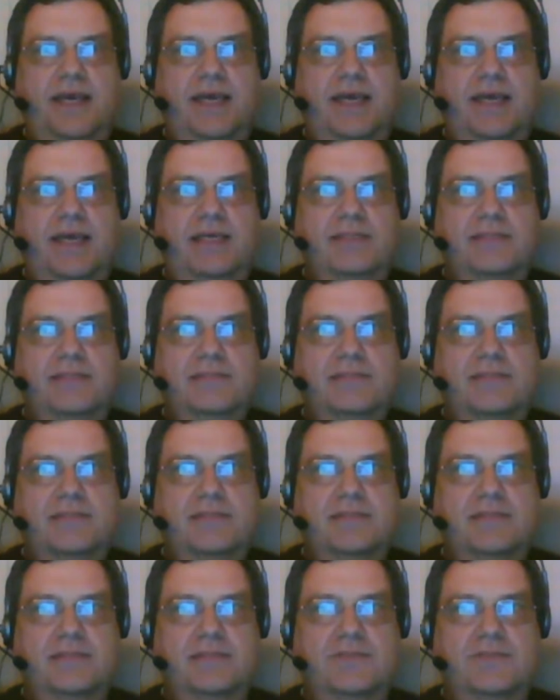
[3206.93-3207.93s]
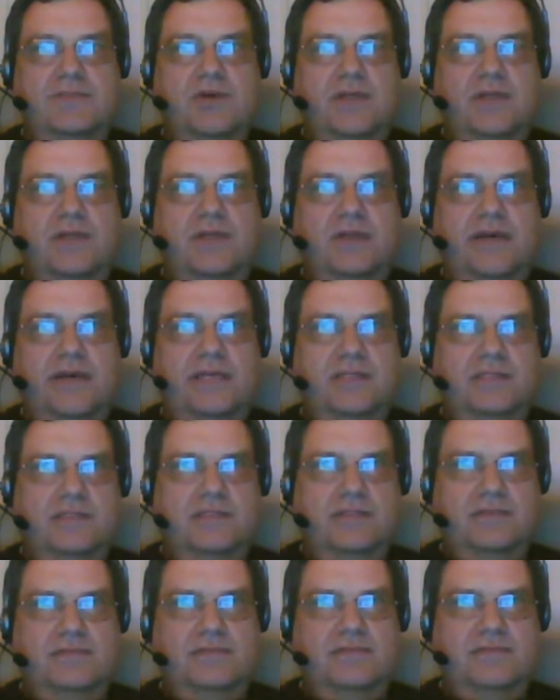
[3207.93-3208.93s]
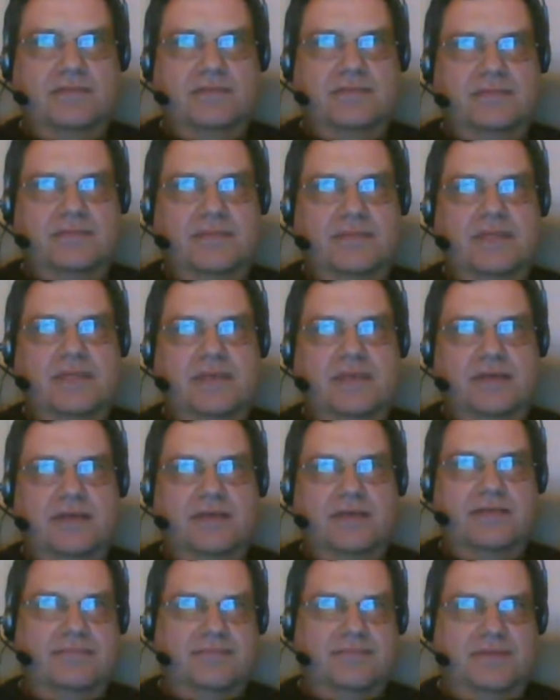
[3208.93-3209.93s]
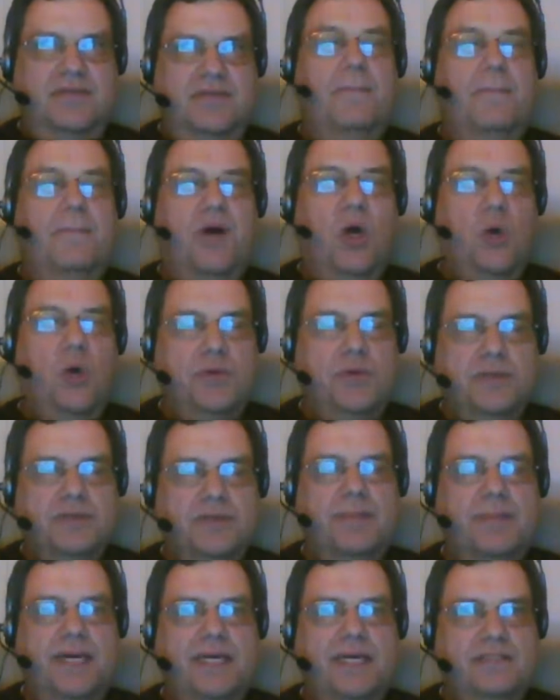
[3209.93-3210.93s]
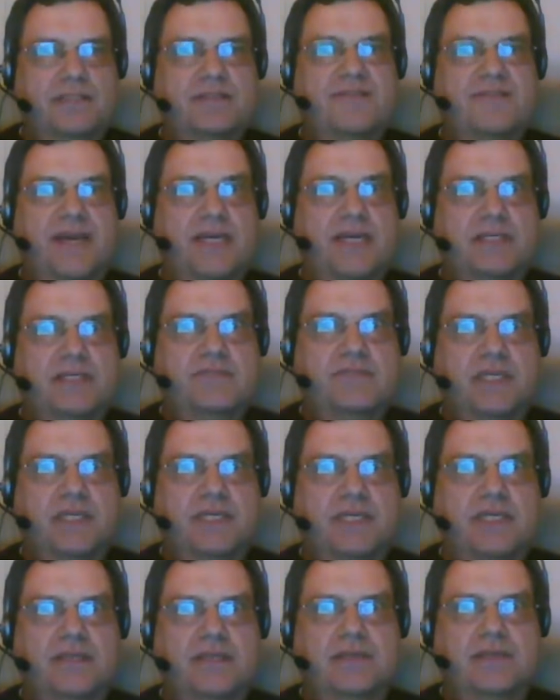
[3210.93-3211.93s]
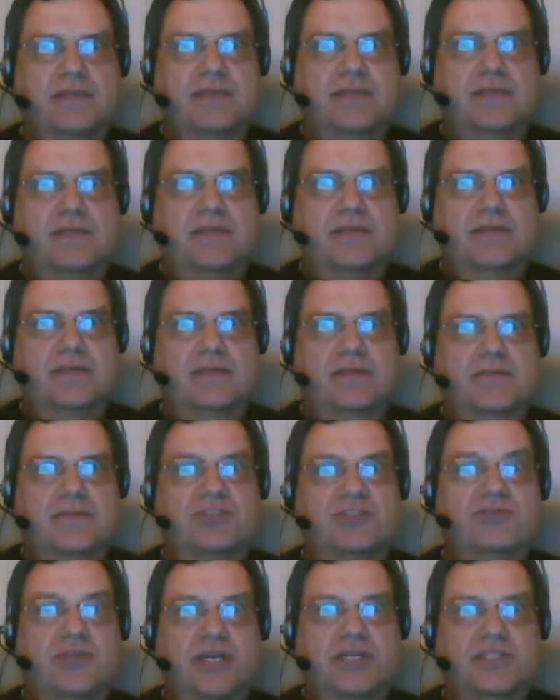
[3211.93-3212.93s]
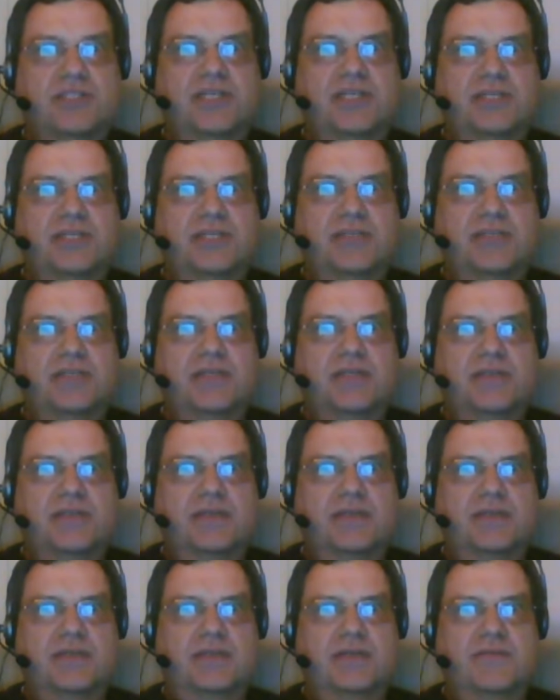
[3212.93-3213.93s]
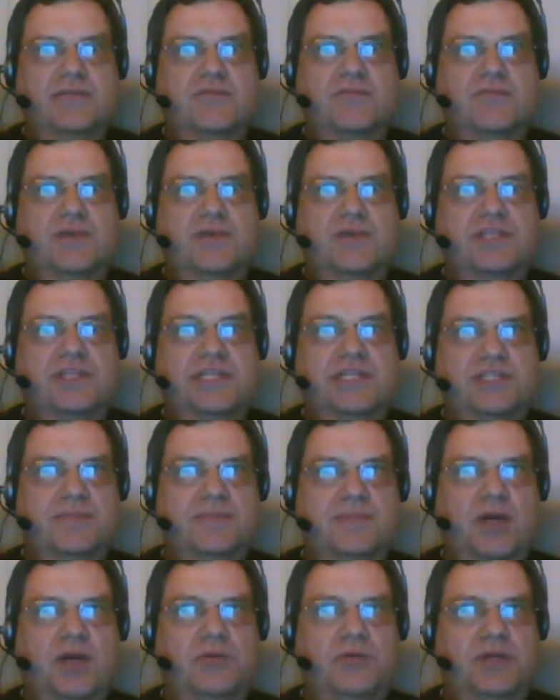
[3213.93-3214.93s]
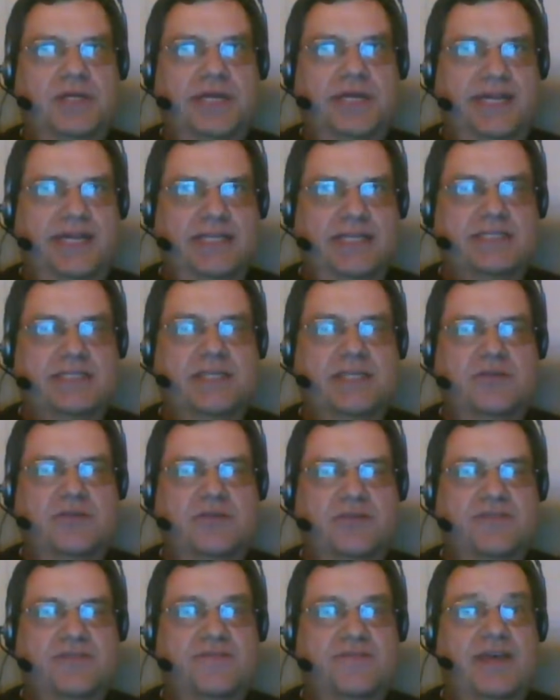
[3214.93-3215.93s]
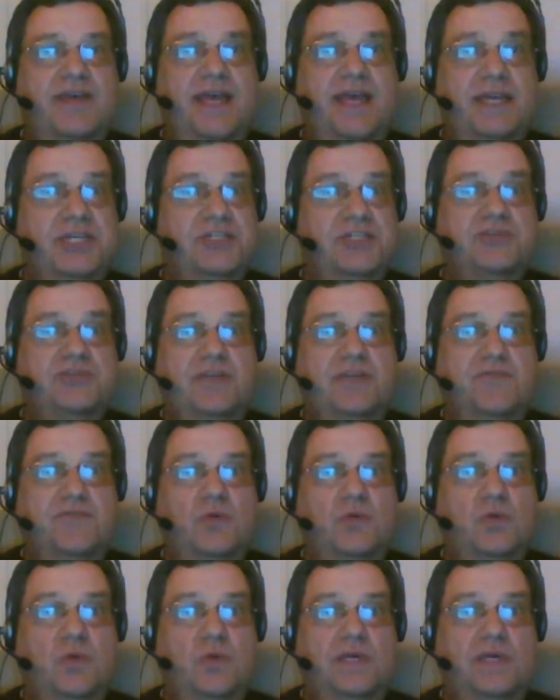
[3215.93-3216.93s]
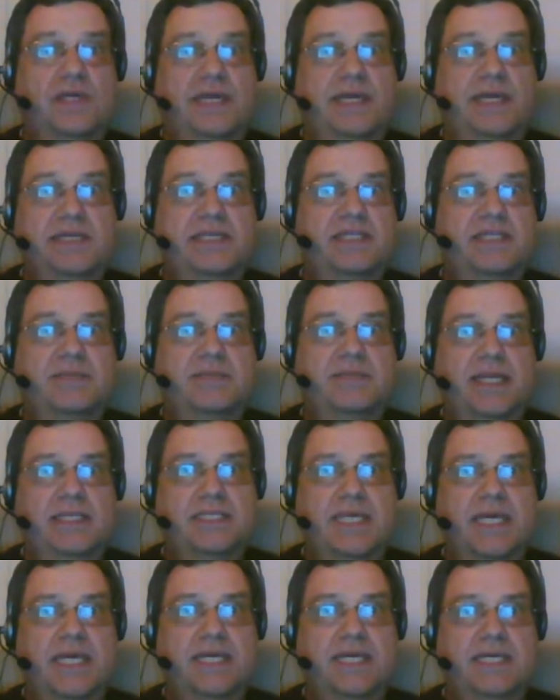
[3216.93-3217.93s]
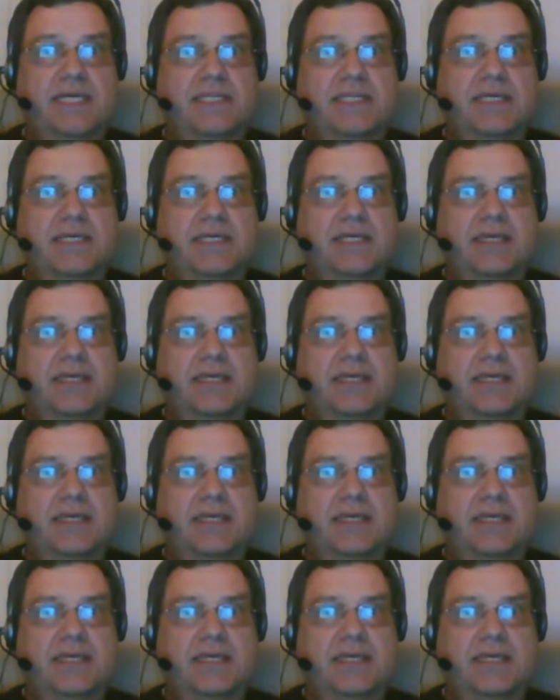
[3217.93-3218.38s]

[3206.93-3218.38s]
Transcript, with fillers: and you've got a nice uh, component-based, effectively, structure from which each component in itself is fairly straightforward and easy to maintain,